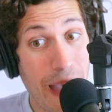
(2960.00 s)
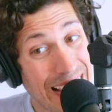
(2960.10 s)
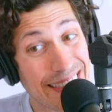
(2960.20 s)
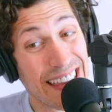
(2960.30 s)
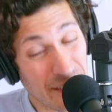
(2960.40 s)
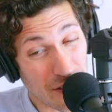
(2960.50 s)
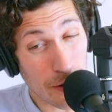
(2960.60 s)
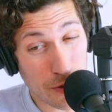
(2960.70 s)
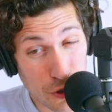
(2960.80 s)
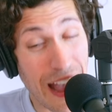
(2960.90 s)
back of the
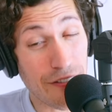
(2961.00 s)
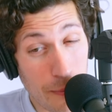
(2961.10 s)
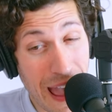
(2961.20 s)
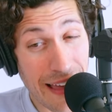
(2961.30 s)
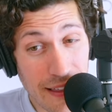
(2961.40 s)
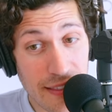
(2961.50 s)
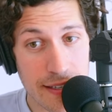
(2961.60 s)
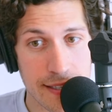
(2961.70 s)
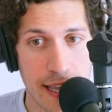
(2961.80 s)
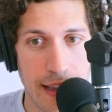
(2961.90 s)
envelope travel math on
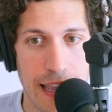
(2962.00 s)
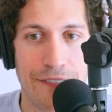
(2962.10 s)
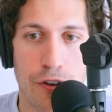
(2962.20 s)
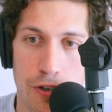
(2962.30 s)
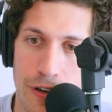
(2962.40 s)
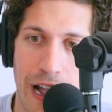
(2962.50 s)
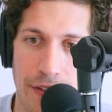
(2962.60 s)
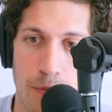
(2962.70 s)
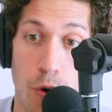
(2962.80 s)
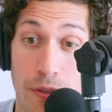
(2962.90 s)
this thing, if you're
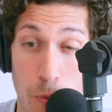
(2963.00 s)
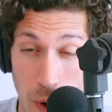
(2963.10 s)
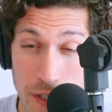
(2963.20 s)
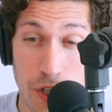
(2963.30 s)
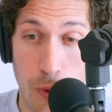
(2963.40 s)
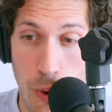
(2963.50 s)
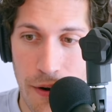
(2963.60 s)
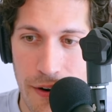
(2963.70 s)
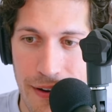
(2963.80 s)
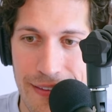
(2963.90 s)
traveling more than once a
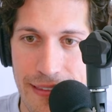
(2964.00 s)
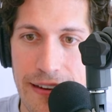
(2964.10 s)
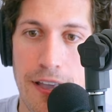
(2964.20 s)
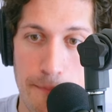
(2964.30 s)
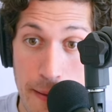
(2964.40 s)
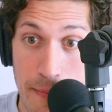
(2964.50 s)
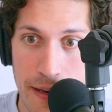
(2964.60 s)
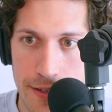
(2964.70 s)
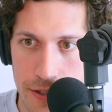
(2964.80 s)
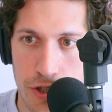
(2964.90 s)
quarter, then
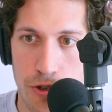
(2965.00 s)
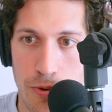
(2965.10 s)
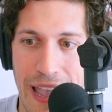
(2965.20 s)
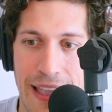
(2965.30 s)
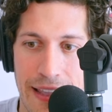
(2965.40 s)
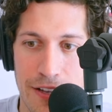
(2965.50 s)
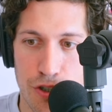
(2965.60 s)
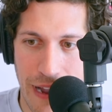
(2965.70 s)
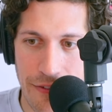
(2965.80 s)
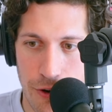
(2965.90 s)
commitment to a
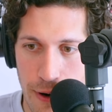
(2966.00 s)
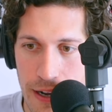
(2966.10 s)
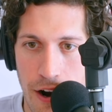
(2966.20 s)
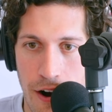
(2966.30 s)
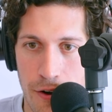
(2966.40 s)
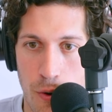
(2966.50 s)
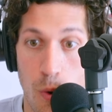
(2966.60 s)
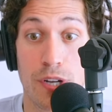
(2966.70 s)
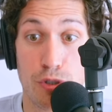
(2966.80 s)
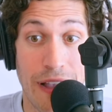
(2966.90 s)
travel credit card
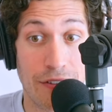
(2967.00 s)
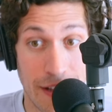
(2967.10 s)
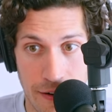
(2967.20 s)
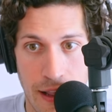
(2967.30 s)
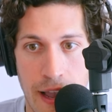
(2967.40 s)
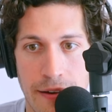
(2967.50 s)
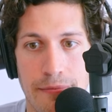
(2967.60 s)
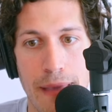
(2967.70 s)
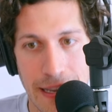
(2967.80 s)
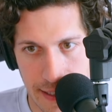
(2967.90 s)
or a travel airline
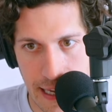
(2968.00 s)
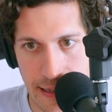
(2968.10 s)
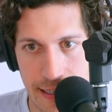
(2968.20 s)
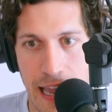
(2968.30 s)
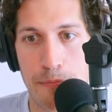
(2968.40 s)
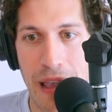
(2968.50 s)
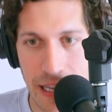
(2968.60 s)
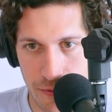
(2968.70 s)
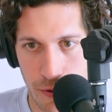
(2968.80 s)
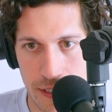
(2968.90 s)
makes sense and
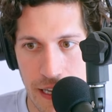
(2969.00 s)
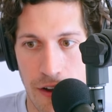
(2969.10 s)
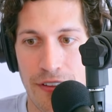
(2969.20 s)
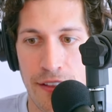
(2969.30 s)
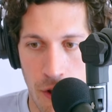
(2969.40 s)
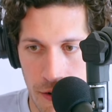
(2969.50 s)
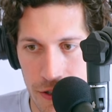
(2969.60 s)
pays for itself in the long